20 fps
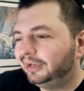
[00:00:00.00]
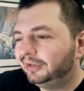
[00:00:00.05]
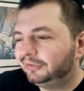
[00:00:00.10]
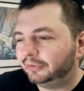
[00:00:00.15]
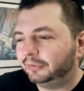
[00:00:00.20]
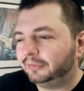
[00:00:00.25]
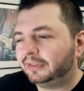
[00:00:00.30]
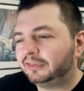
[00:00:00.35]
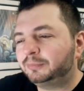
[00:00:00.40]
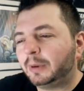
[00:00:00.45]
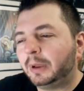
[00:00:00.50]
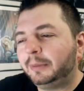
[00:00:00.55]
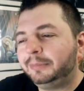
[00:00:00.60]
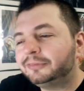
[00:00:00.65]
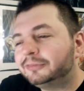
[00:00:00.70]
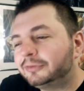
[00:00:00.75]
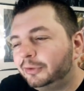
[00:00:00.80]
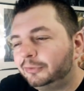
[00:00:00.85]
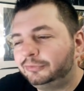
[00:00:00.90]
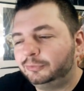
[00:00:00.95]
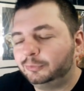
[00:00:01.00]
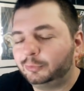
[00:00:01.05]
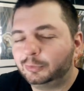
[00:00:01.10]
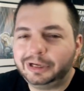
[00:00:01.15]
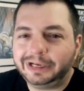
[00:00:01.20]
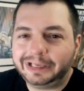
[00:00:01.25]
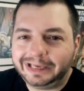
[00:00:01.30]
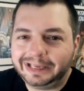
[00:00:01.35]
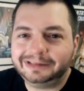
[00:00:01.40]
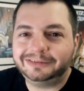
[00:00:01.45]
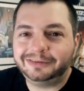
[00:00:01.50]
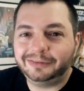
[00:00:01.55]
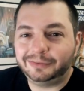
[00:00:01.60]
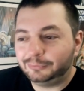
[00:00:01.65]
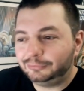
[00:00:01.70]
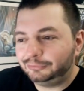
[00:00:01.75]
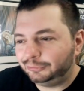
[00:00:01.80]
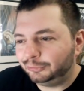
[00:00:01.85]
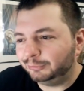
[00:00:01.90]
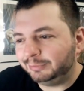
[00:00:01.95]
So that's probably as close as we're going to get to
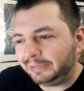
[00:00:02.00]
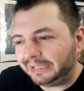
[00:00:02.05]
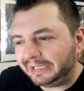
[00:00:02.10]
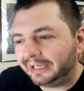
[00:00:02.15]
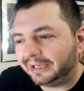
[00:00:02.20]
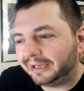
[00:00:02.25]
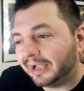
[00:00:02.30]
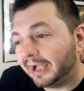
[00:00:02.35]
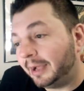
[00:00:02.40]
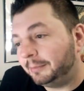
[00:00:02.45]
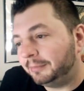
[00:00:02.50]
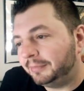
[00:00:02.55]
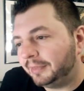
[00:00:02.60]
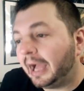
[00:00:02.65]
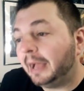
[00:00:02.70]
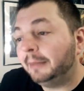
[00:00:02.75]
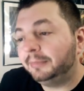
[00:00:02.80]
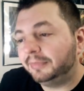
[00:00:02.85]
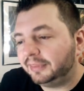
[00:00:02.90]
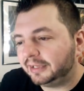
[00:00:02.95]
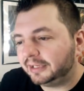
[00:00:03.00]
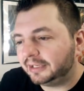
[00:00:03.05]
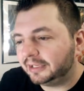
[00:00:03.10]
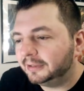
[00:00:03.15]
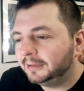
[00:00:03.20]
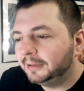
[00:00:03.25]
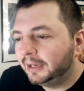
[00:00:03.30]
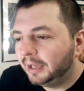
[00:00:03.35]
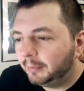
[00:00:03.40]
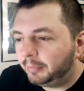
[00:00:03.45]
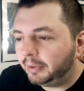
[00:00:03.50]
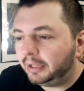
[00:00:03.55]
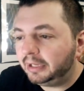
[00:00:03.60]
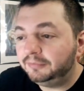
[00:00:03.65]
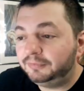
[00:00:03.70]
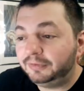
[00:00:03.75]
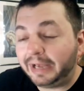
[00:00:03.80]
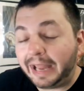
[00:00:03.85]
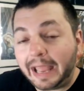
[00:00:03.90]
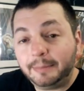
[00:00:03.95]
those two meeting, I'm thinking. But
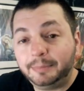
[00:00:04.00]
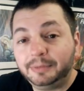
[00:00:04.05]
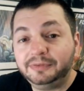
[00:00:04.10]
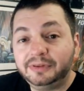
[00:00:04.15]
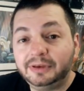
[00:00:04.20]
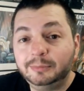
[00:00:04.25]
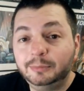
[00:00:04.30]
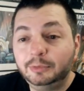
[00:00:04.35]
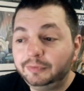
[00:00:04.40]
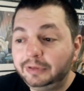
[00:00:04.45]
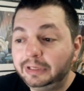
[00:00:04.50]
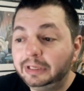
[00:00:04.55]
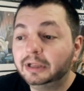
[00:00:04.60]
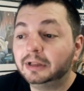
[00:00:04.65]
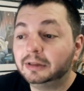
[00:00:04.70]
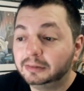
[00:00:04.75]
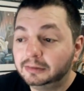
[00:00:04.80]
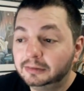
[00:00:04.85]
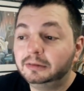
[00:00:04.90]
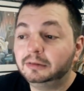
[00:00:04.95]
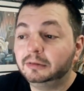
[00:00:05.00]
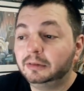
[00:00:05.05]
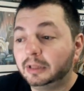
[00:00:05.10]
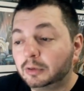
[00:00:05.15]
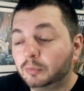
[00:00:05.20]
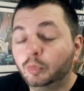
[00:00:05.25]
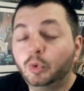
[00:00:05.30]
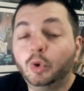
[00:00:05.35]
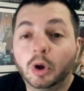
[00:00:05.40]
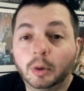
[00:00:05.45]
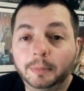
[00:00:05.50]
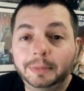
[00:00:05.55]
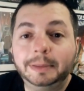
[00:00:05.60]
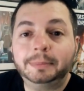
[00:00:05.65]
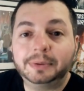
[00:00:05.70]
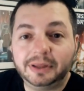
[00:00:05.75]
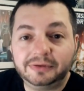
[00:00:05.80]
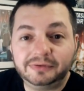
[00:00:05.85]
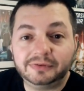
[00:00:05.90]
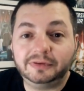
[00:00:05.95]
if it happens in a movie, like, we'll all be
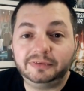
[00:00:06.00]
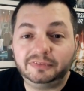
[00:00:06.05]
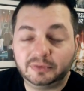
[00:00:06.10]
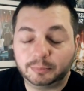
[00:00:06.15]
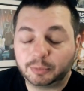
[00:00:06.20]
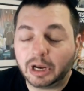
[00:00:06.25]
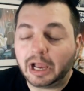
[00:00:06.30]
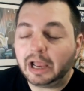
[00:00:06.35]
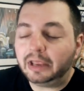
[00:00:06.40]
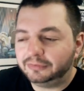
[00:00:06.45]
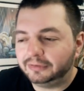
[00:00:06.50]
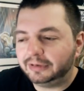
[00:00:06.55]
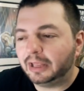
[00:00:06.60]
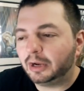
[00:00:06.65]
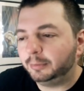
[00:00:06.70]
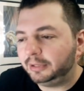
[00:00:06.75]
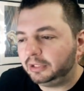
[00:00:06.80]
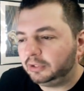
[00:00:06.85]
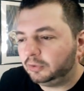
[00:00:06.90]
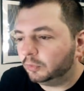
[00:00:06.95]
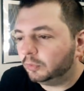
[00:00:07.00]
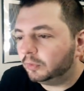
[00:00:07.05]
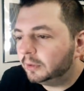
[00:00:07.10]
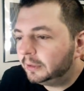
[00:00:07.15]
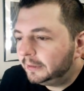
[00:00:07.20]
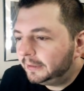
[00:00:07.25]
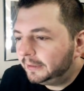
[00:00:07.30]
pleasantly surprised, and that'll be cool.